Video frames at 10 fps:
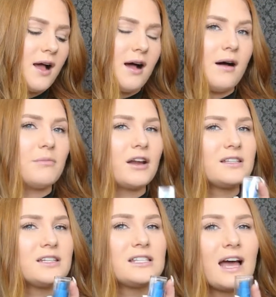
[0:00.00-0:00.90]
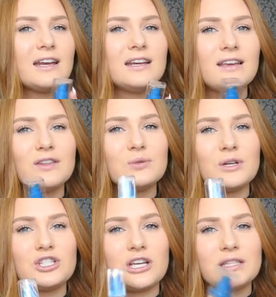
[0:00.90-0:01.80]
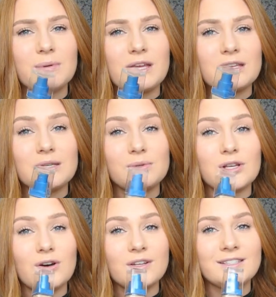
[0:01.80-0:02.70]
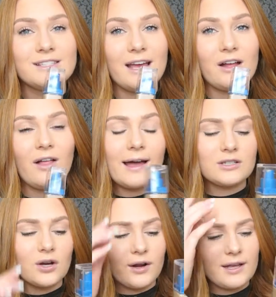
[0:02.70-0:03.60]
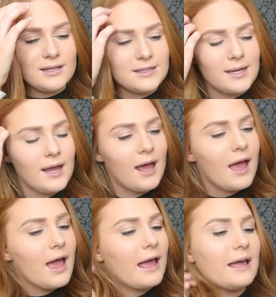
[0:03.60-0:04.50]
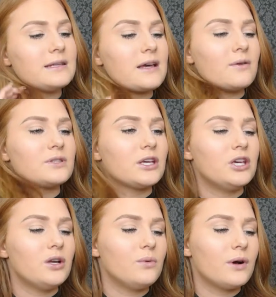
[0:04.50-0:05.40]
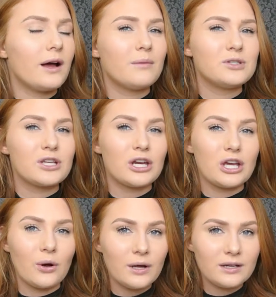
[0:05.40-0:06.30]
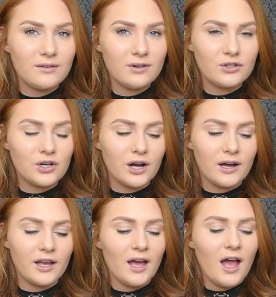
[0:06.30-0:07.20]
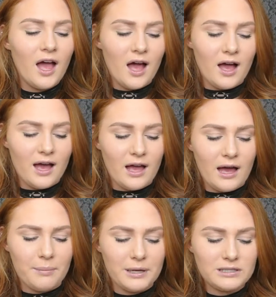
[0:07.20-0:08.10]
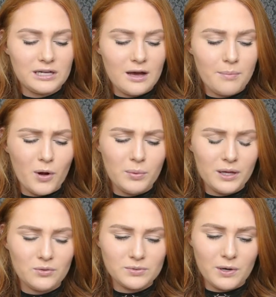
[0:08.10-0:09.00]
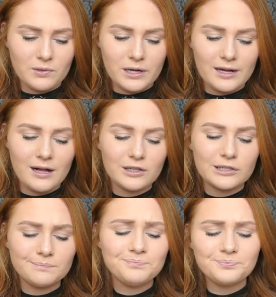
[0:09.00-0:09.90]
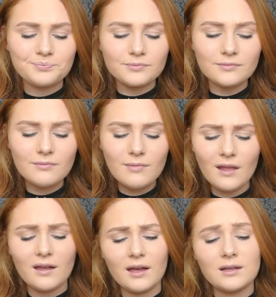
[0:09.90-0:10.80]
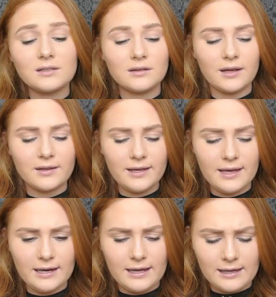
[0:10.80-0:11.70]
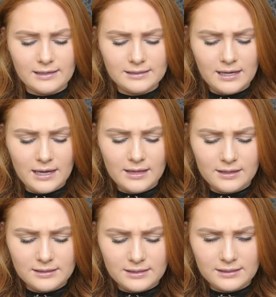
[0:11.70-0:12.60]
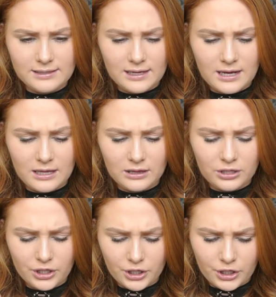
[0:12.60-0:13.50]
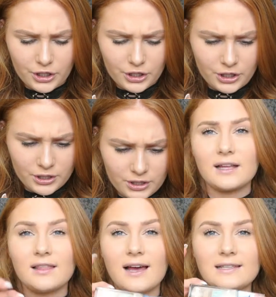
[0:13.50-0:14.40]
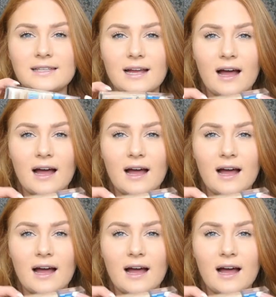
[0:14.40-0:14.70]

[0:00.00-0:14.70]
But I decided to give this one a chance because it was on sale at Target, and I was like, you know what, I'm just gonna go ahead and give it a try. I picked it up hoping it was my right color, and luckily it is. This is the color Classic